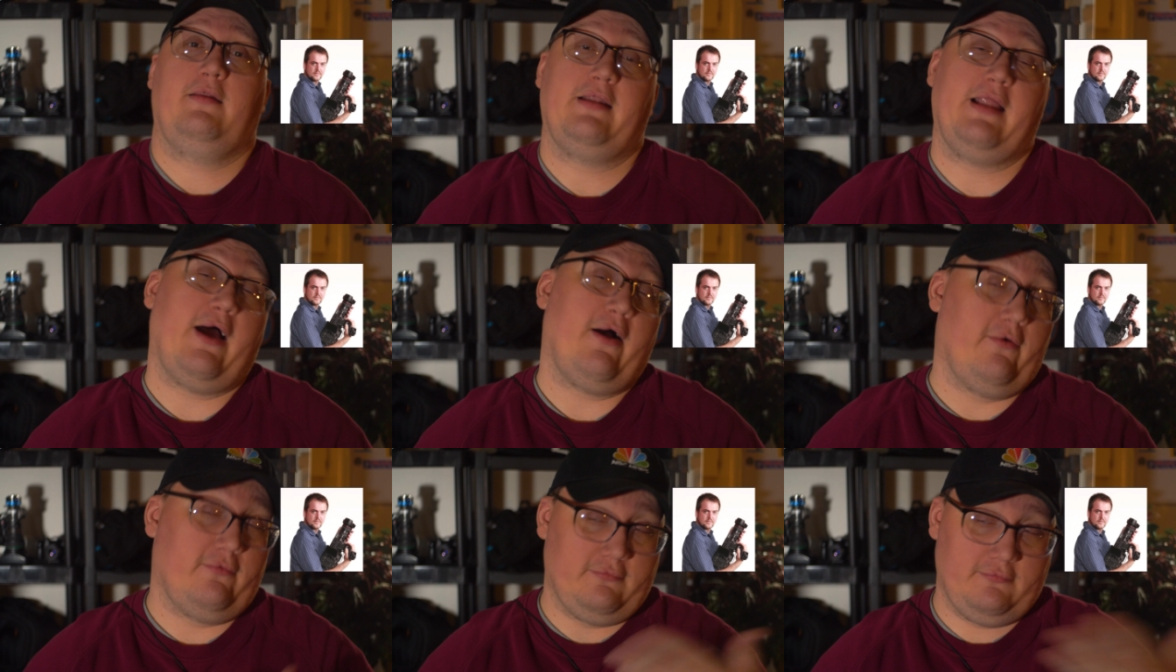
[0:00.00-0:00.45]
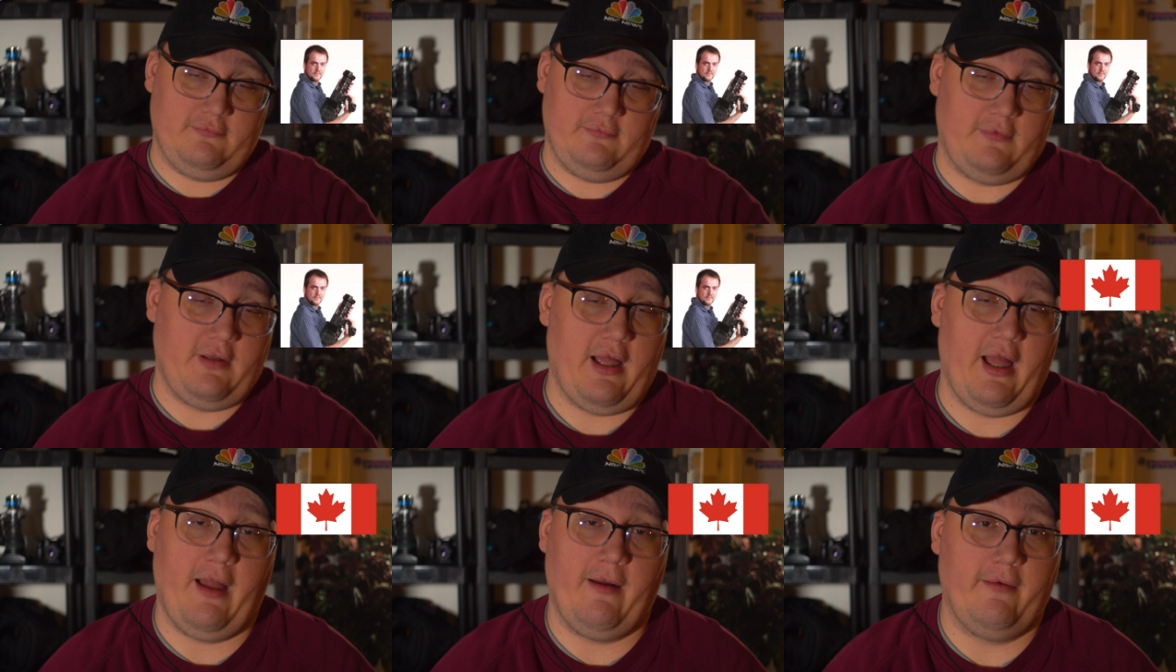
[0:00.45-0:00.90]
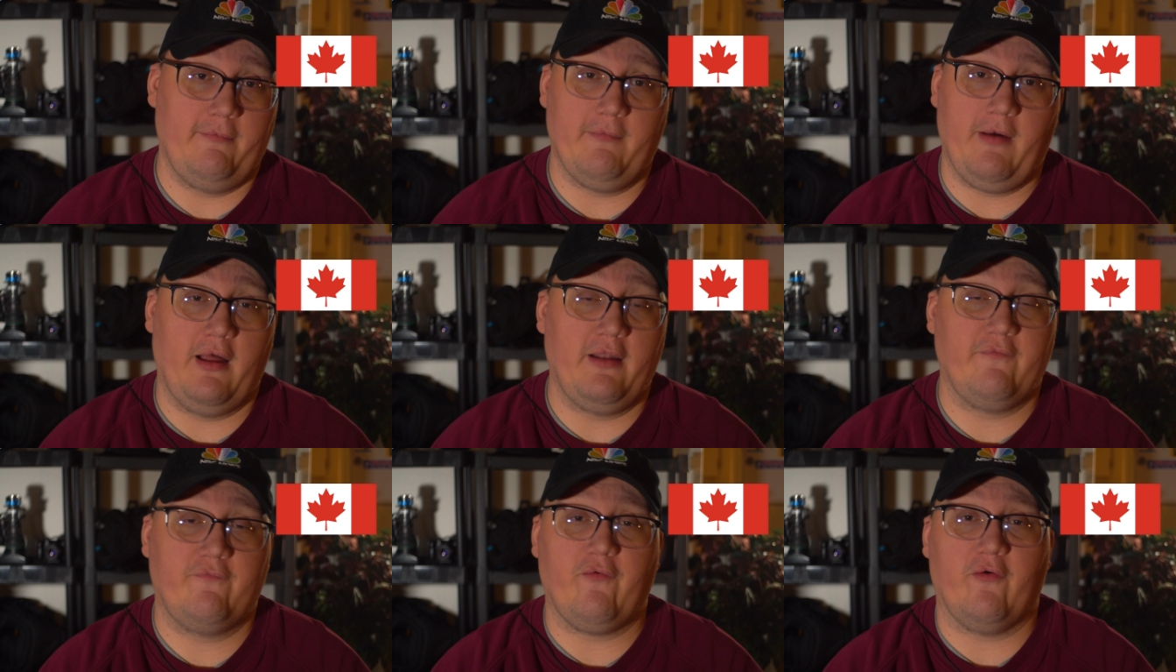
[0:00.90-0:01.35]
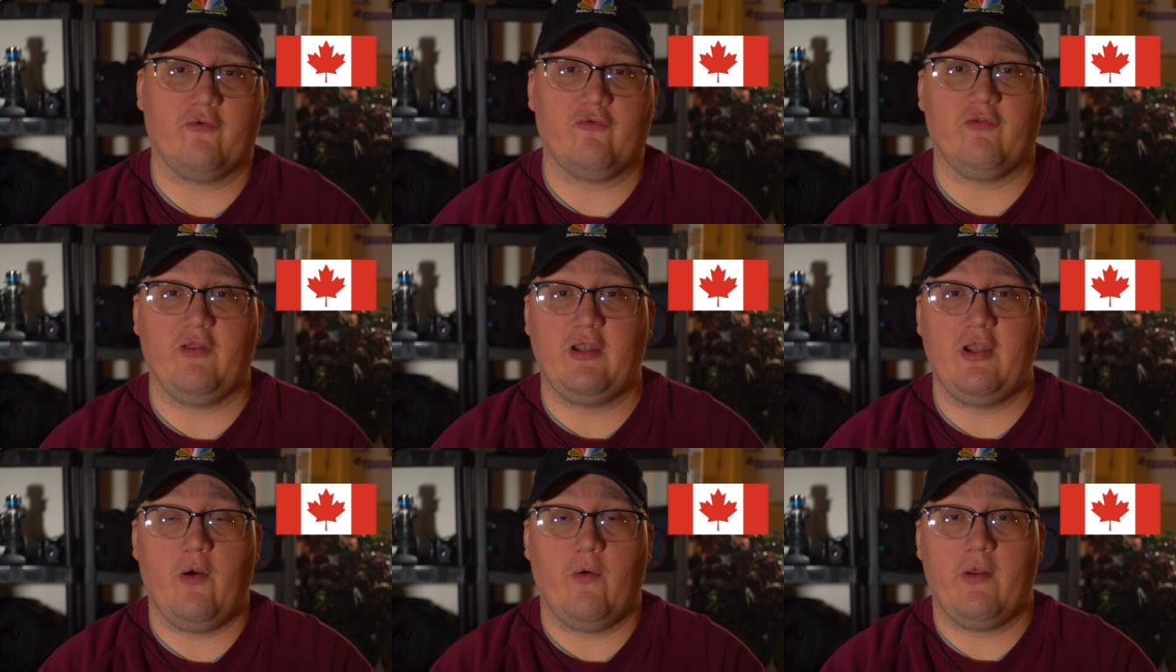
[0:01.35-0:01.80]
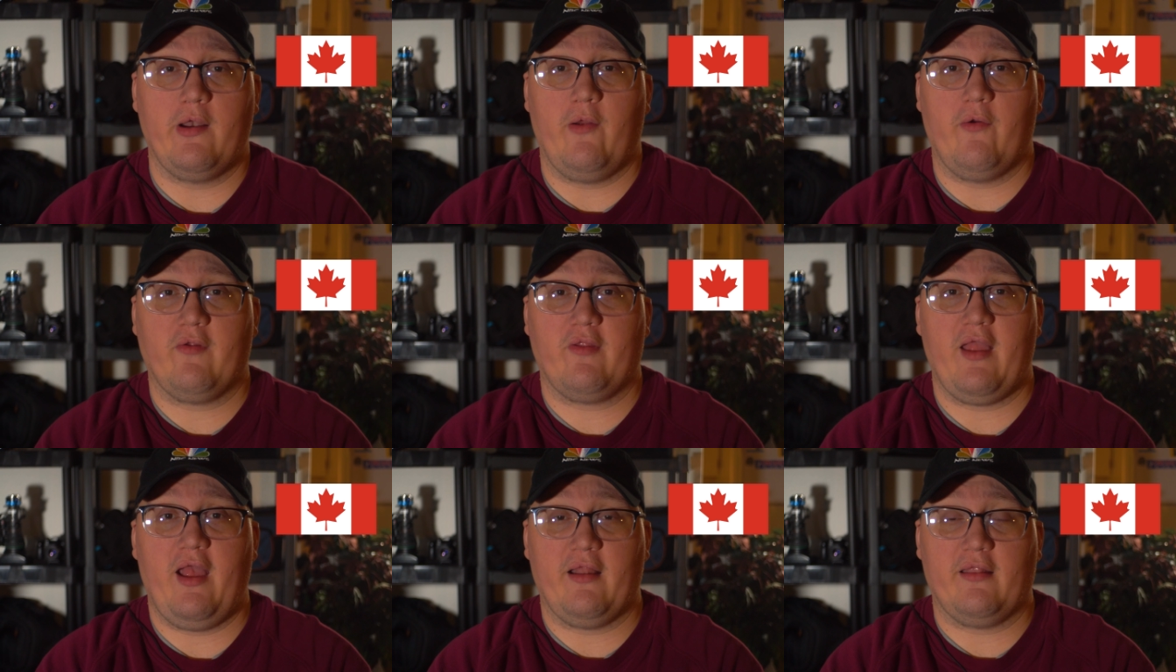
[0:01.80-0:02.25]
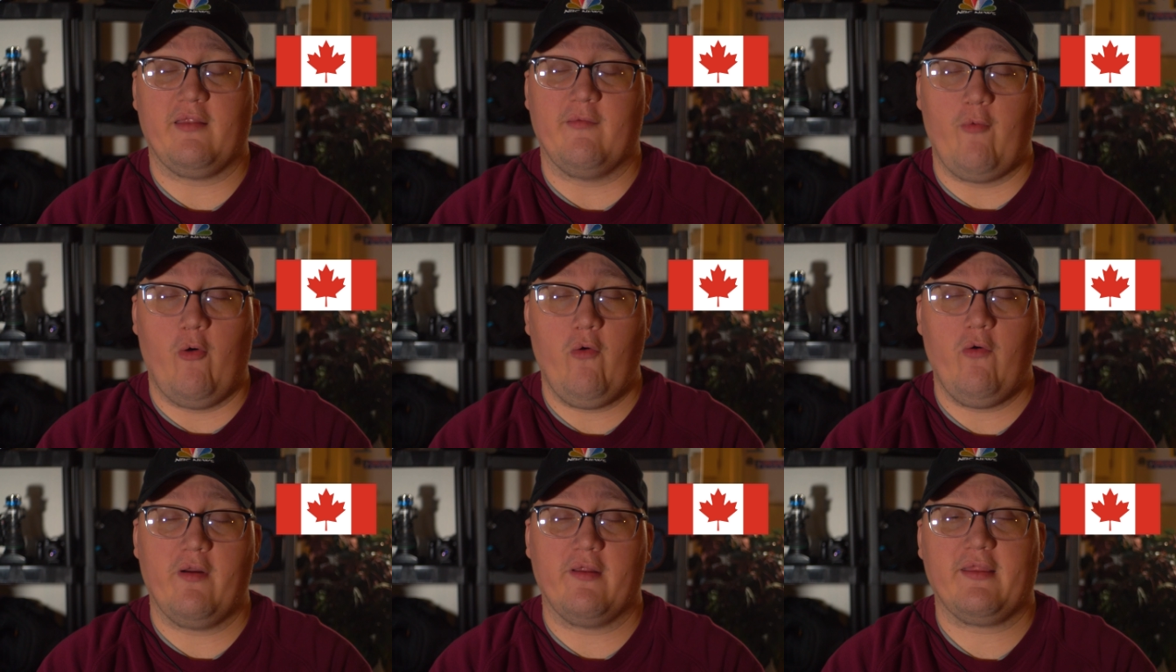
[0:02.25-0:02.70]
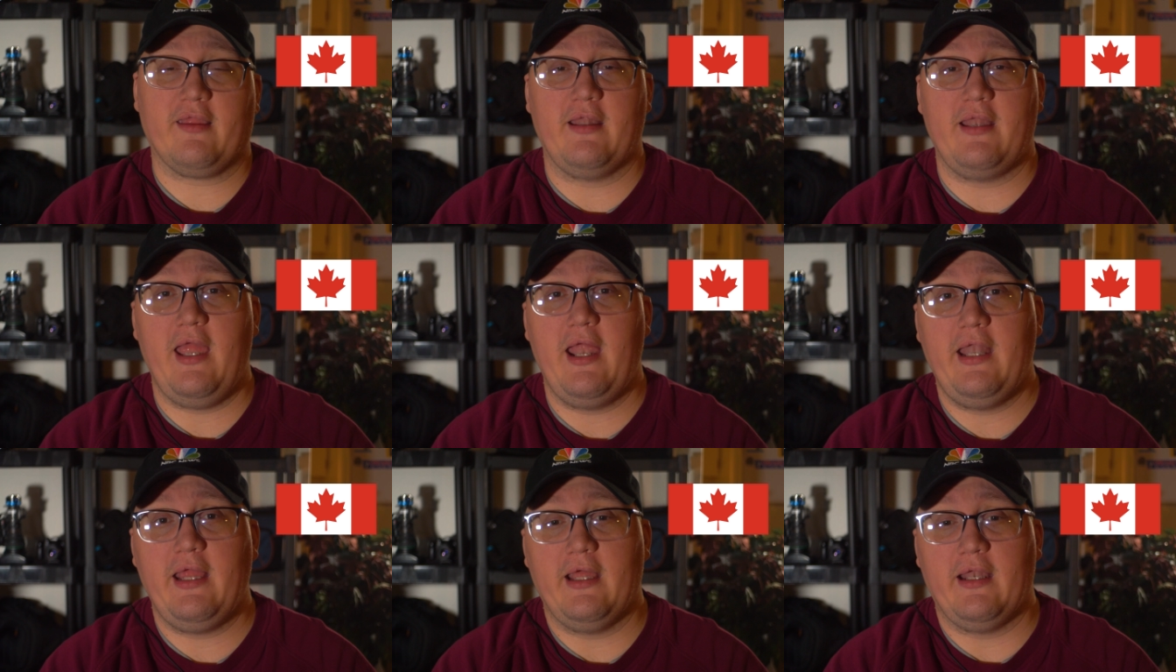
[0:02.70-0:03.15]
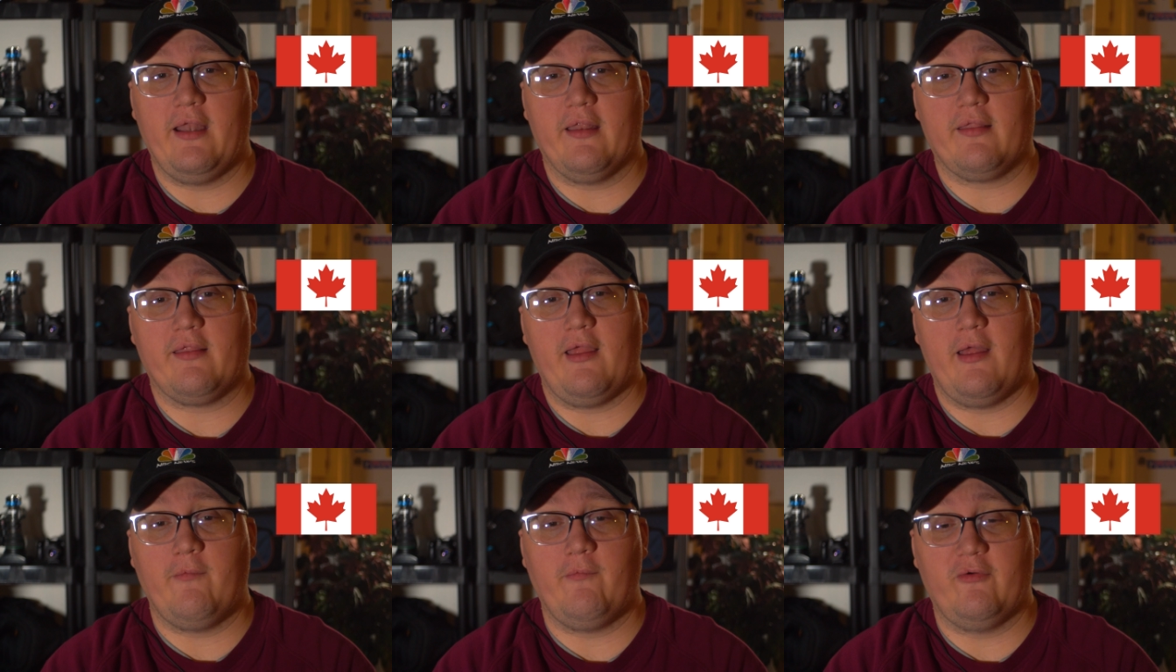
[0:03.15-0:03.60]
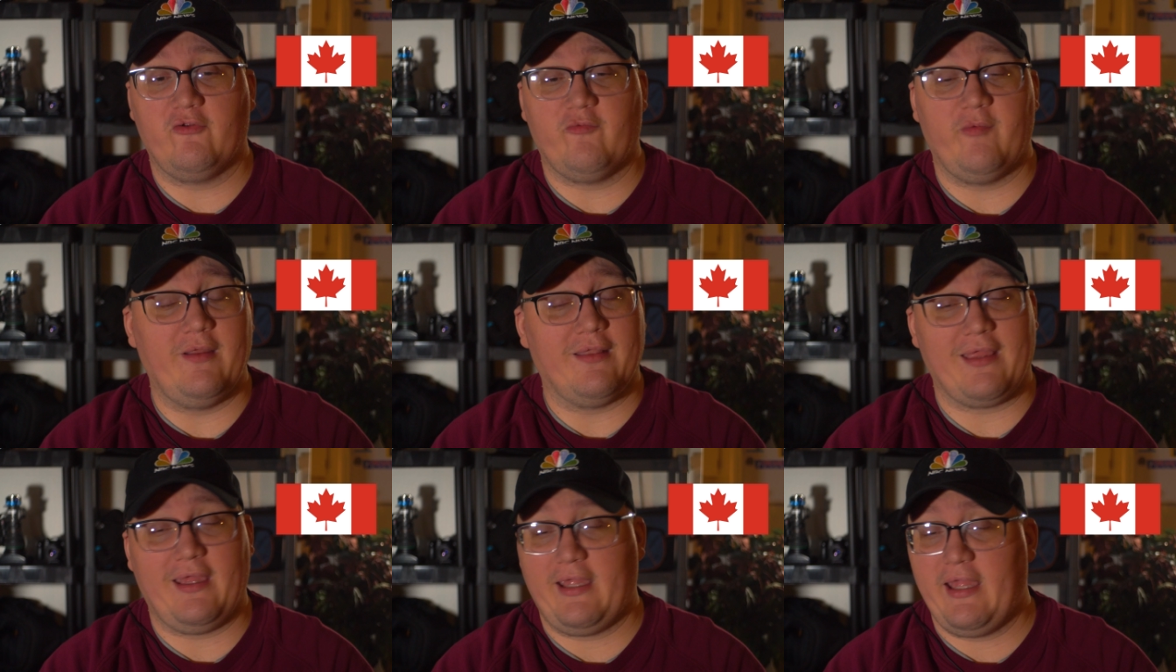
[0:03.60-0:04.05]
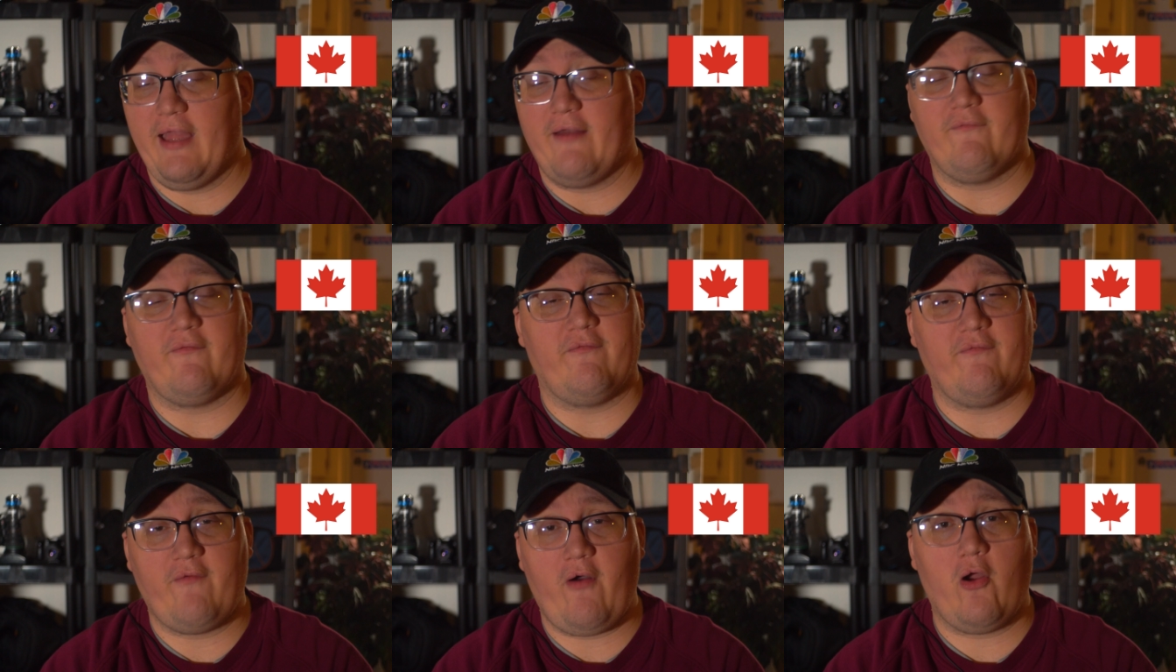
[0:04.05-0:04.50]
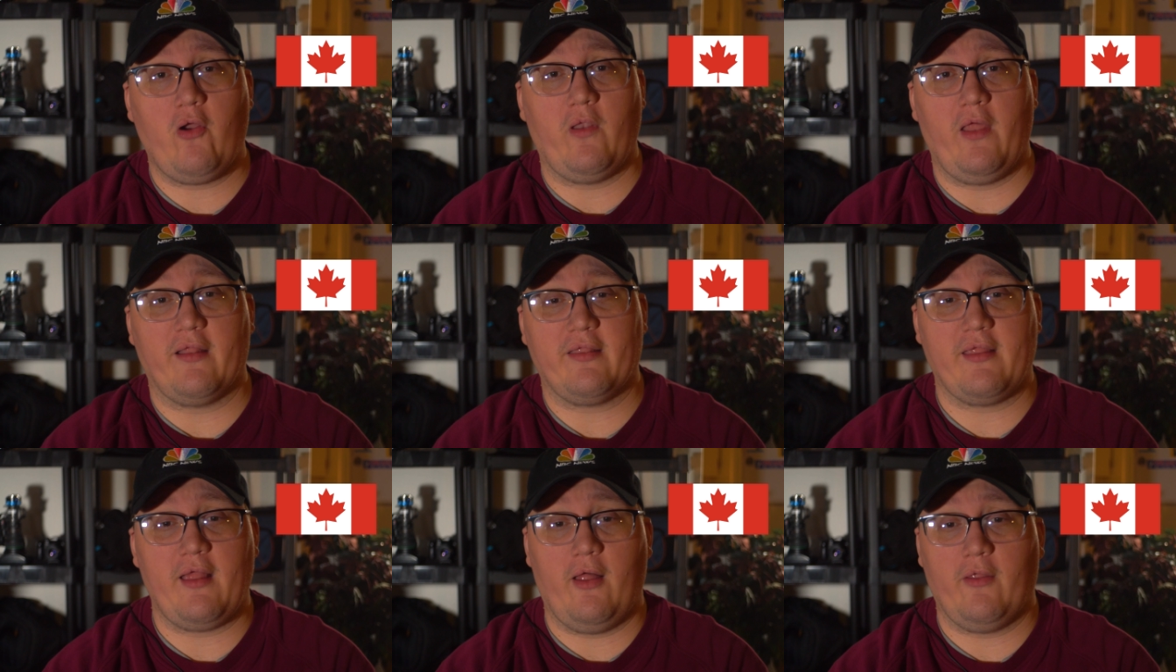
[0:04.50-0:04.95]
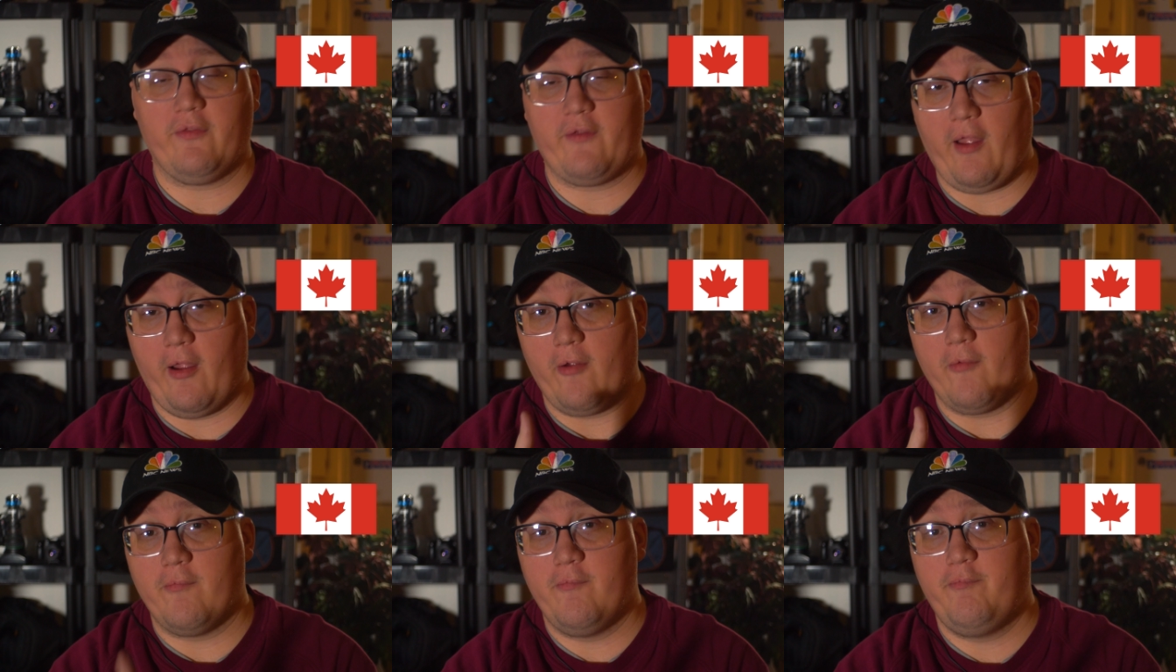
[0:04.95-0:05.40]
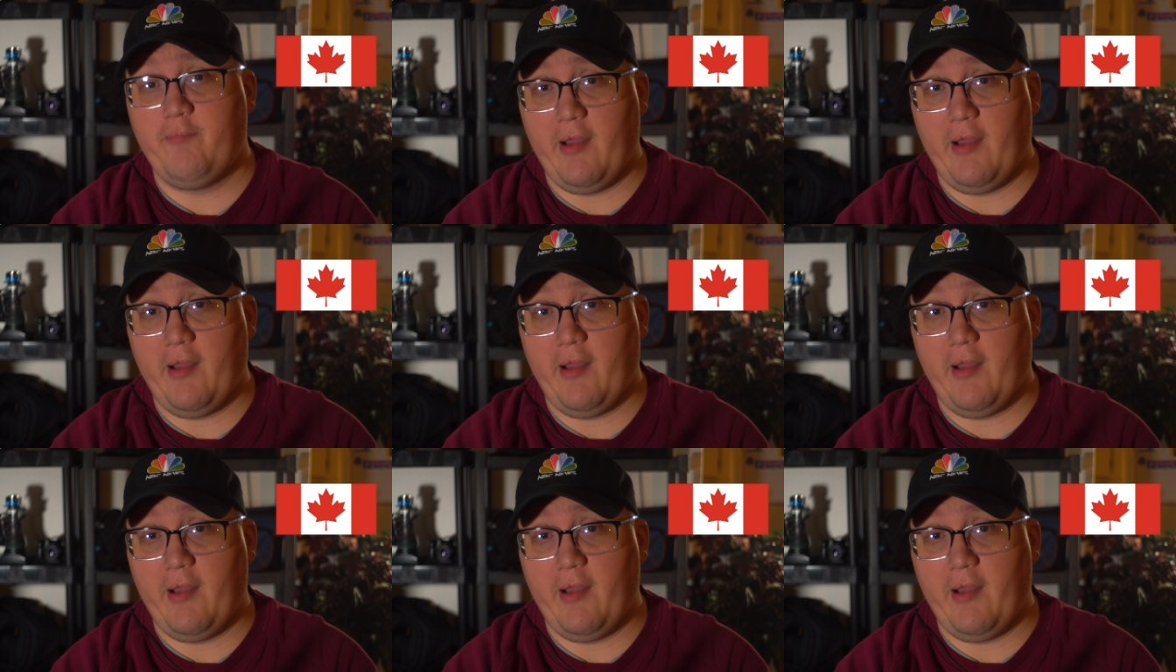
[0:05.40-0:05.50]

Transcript: Now, I'm unfortunately nowhere near as handsome or as Canadian as him, which means I have far less healthcare,